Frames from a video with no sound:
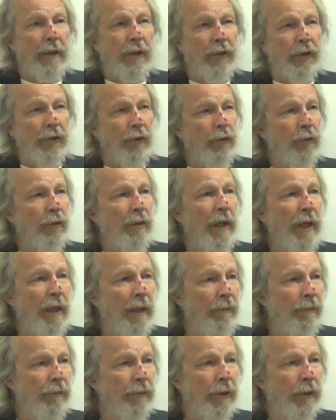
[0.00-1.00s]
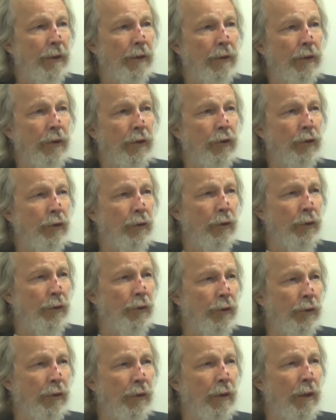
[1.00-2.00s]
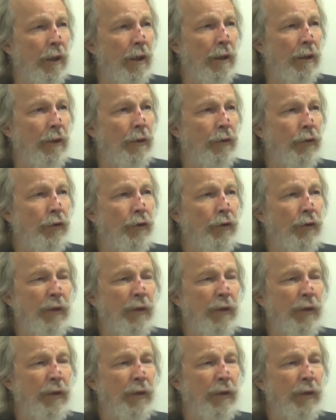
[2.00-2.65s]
the school camp, the, the, schools are closed.